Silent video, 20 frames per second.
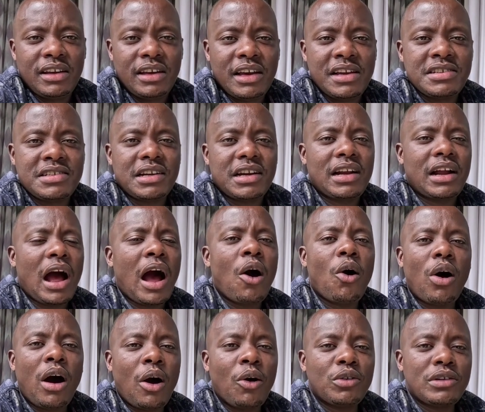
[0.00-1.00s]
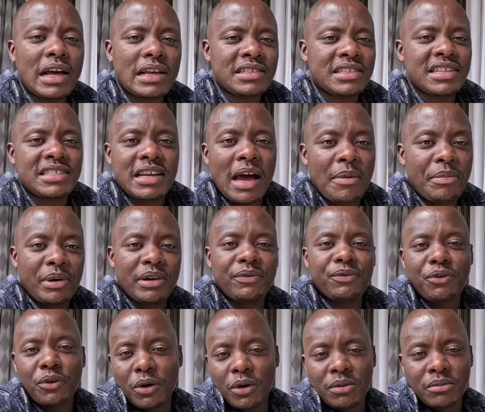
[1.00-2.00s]
Interact. How does it happen
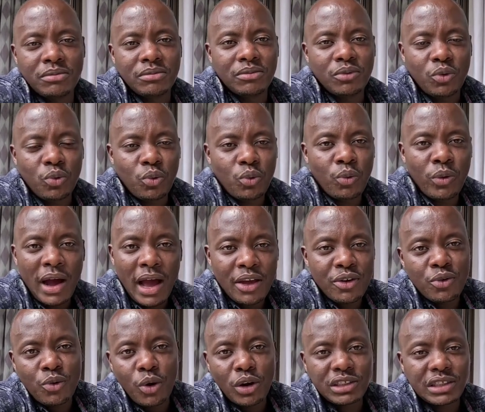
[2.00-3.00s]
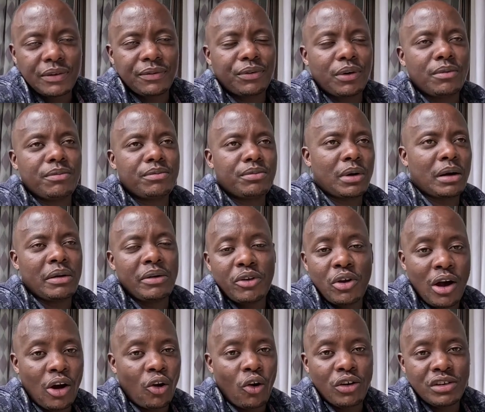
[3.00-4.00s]
from where are you watching from? From
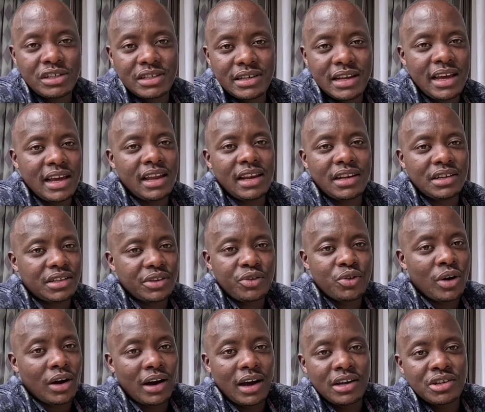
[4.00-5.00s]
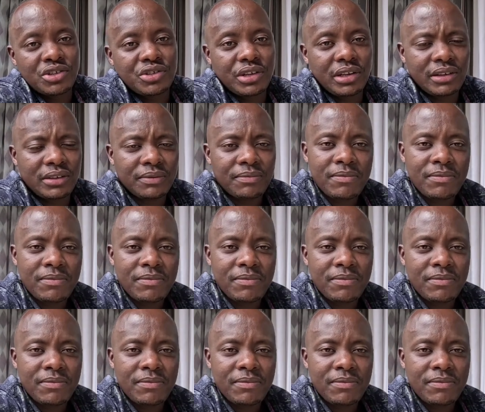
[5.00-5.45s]
your continent, your country?